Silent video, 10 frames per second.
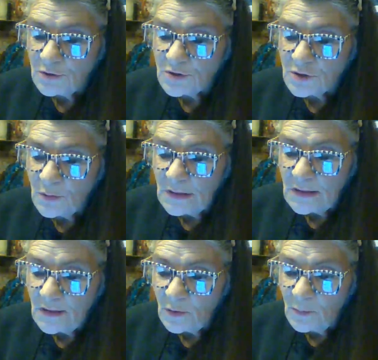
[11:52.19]
Your
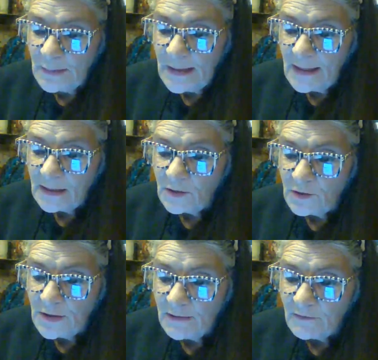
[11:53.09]
sweet little Betty,
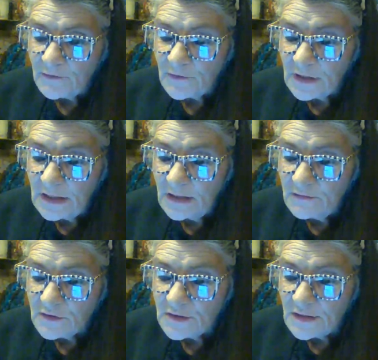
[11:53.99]
you'd never
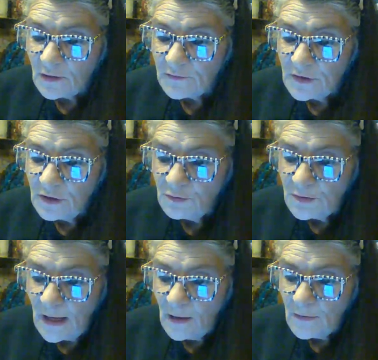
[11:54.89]
forgive yourself, and you
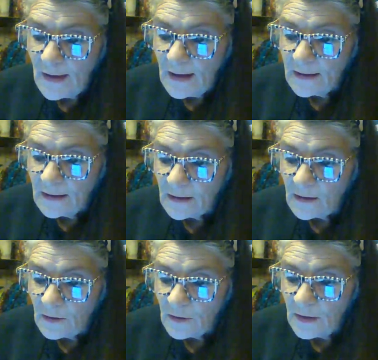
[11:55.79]
know that
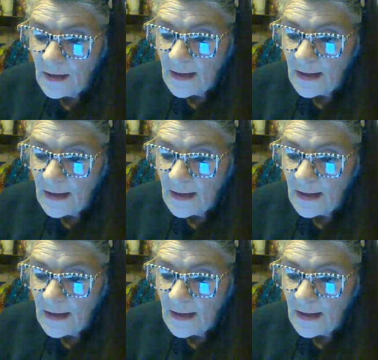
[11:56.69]
Hitler